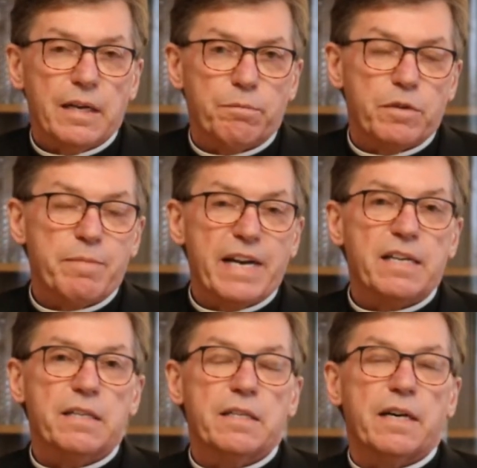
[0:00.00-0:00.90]
I'm
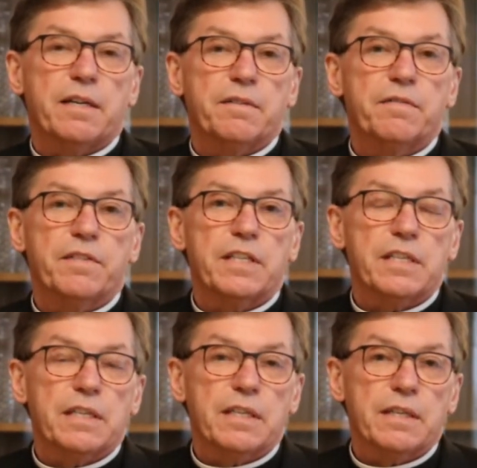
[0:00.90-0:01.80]
reminded of
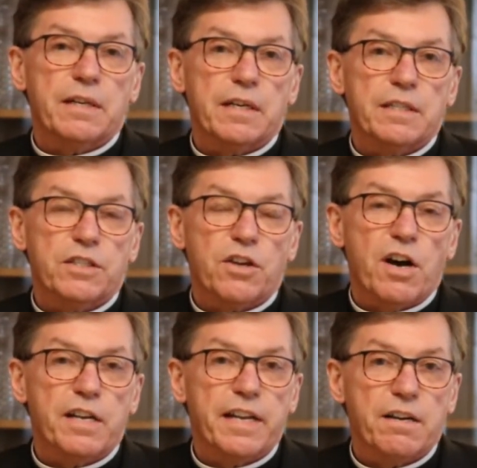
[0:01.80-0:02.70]
the uh,
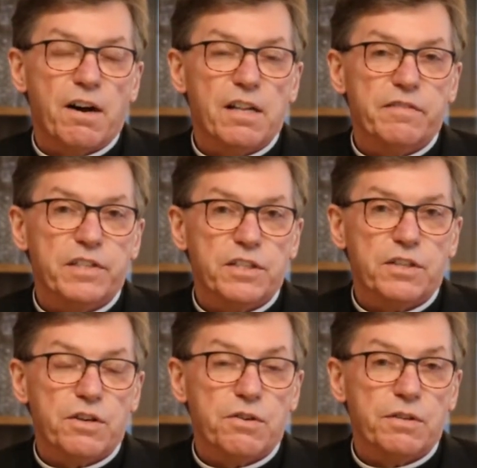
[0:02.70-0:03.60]
song that all of us
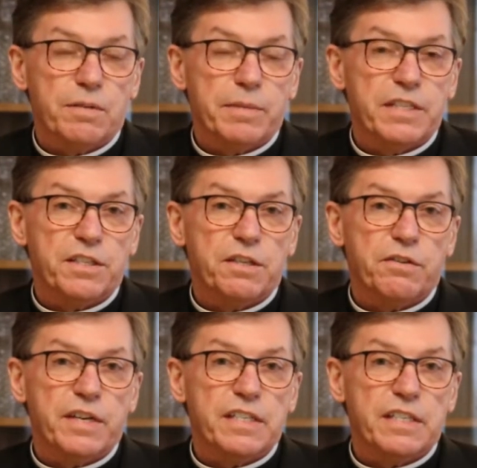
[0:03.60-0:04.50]
know, Amazing
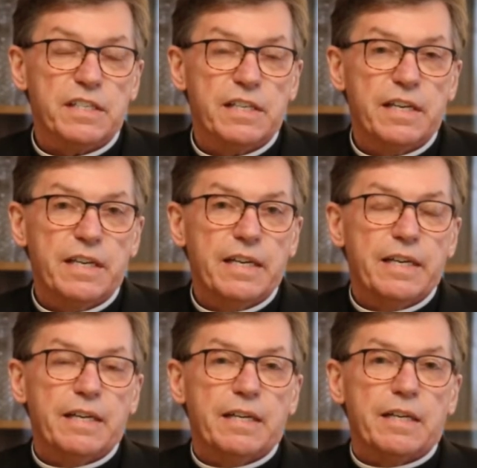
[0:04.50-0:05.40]
Grace.
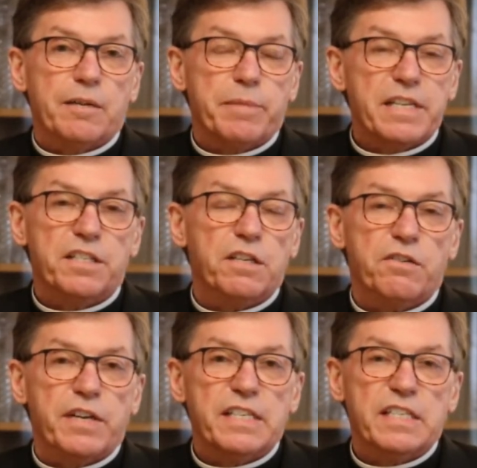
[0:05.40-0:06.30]
Amazing
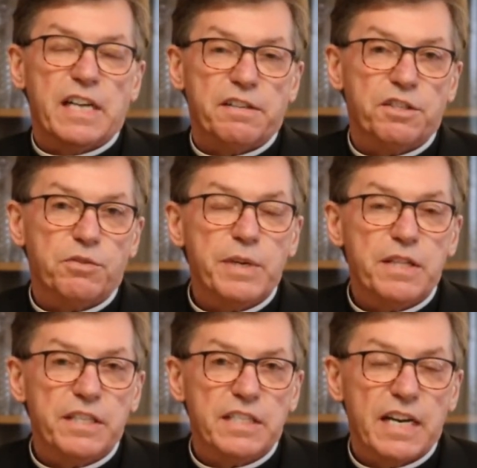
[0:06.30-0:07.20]
grace, how
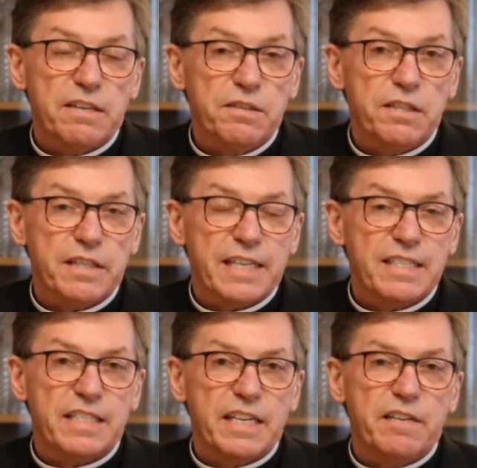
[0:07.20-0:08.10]
sweet the sound that
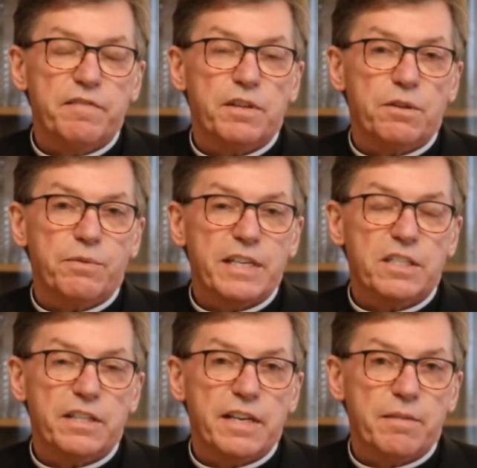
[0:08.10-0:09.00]
saved a
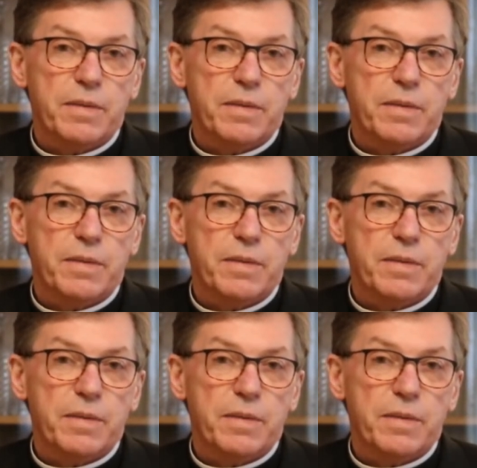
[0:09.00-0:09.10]
wretch like